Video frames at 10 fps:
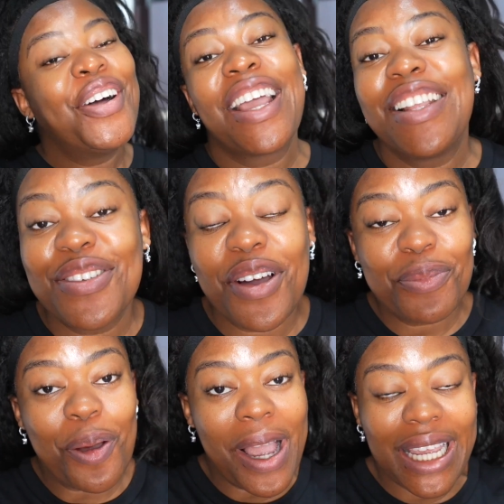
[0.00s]
Okay, so
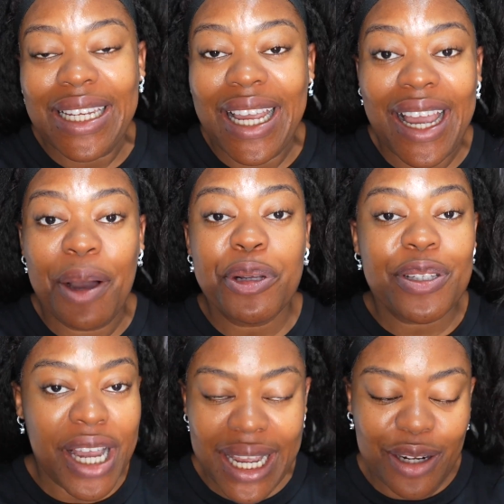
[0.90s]
I'm done packing the hair. I'm
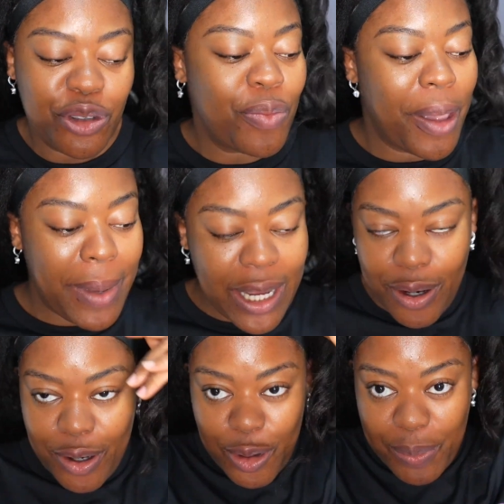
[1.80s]
going to go ahead and do my
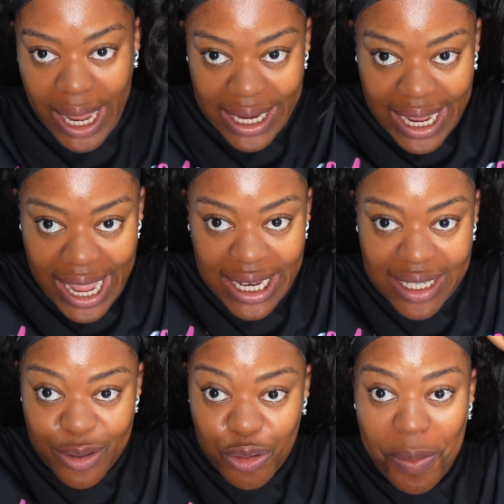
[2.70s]
makeup and
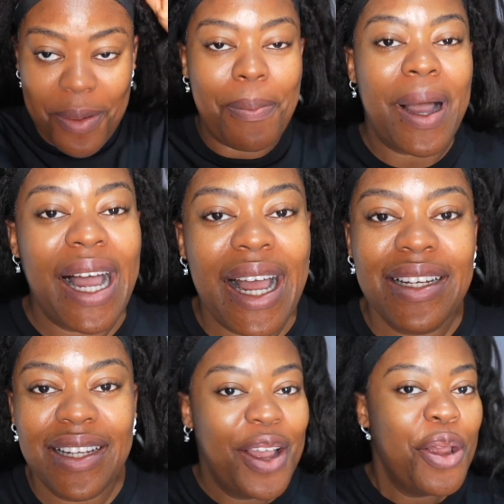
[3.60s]
hide this rubber
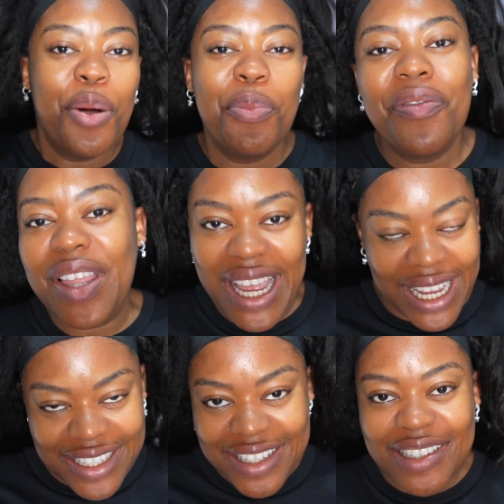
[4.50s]
band, remove the
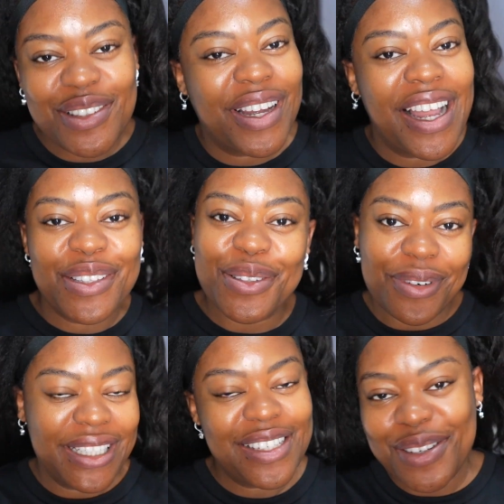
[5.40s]
edges. You guys
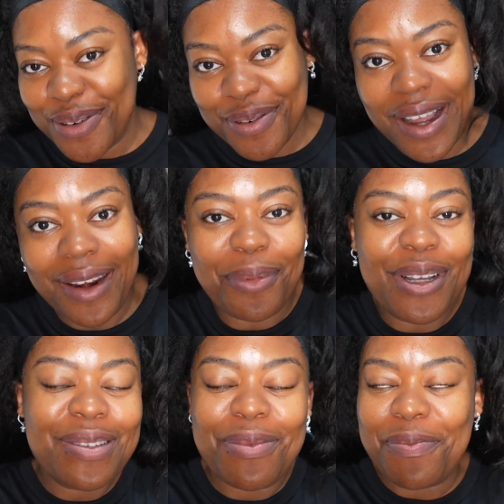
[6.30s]
already know, and I'm
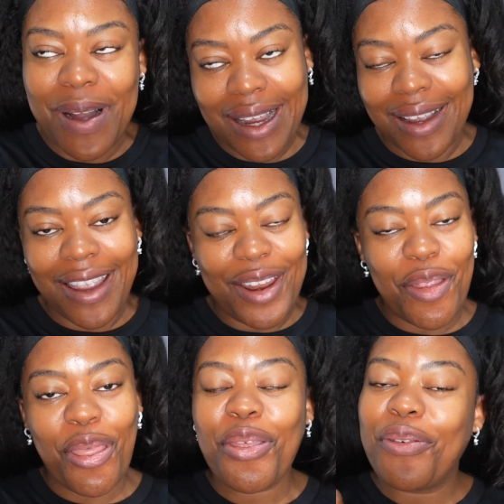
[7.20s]
going to be back
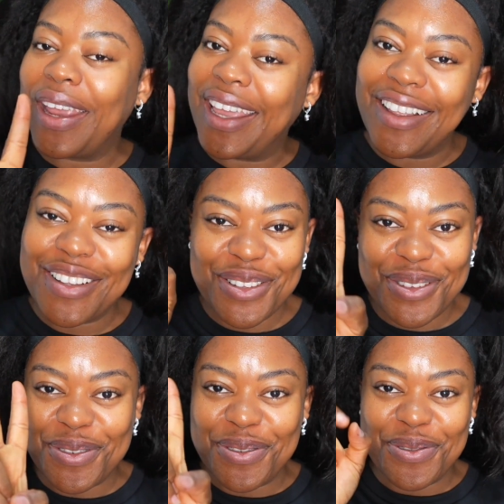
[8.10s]
in 3,
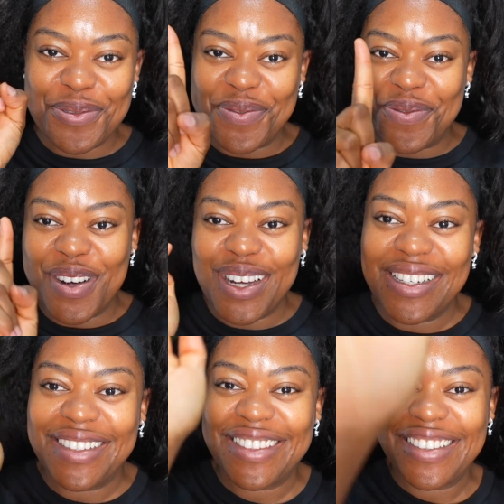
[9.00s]
2,
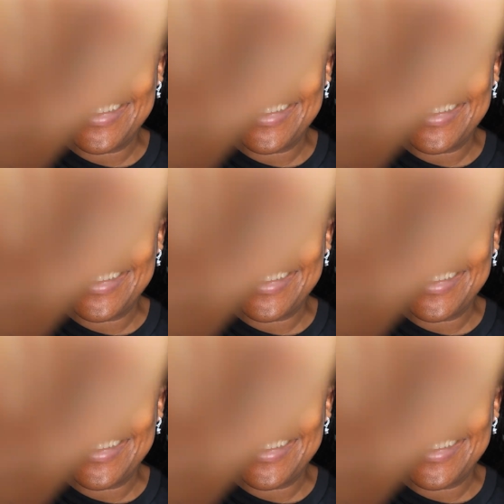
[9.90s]
1.